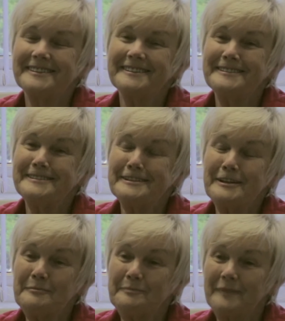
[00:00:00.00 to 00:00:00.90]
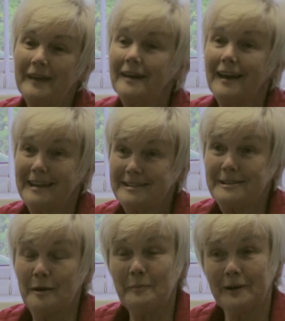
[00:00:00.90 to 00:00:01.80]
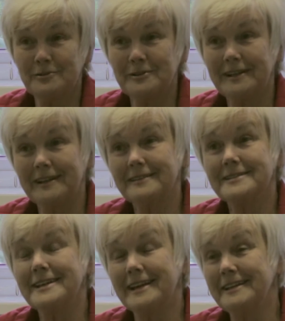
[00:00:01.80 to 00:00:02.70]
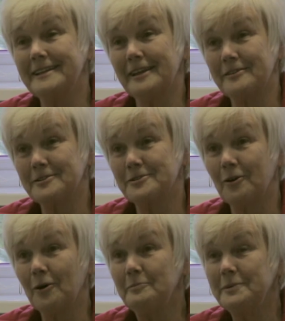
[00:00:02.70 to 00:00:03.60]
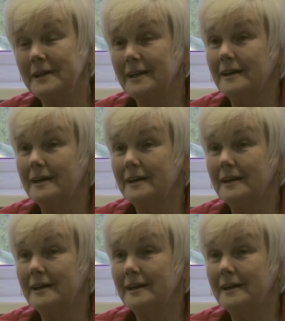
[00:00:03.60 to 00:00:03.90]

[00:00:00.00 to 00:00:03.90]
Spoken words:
and ended up actually taking another job,